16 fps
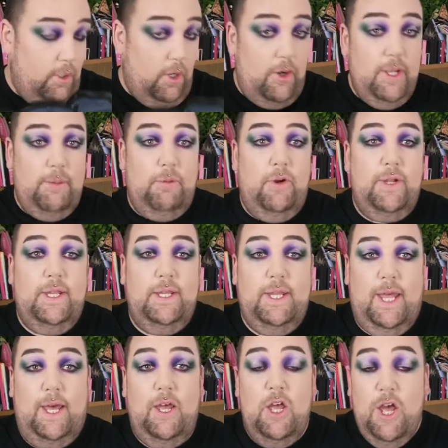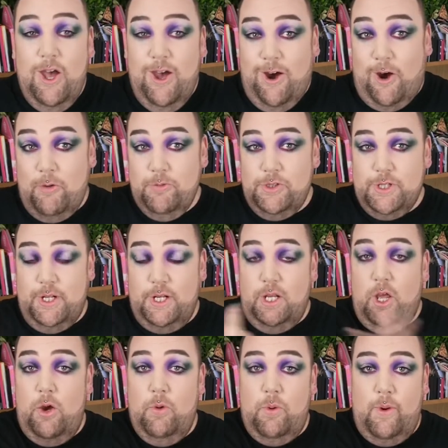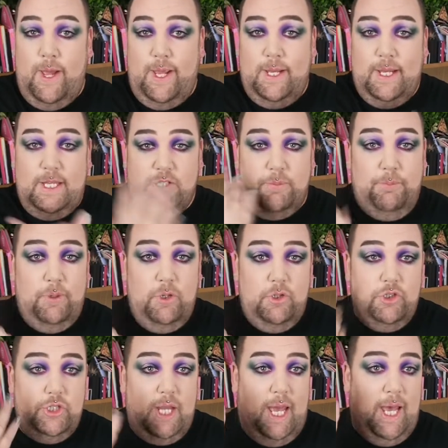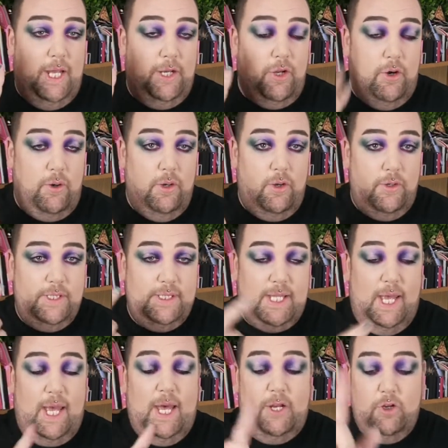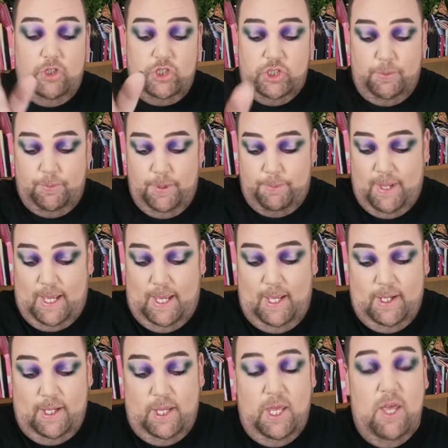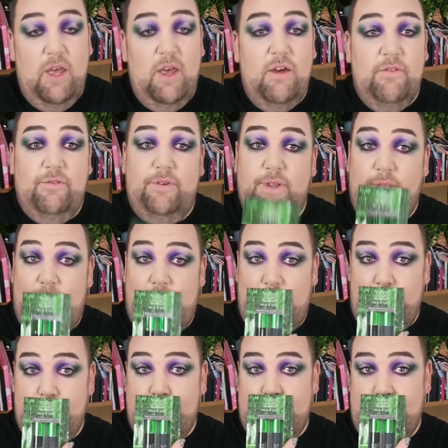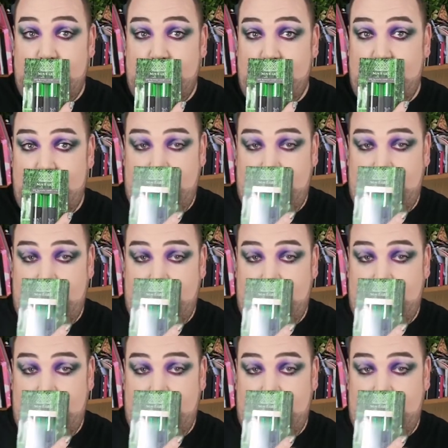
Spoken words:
I am liking that. I'm just going to go away and get some blush and highlighter, and I shall be back for the lips.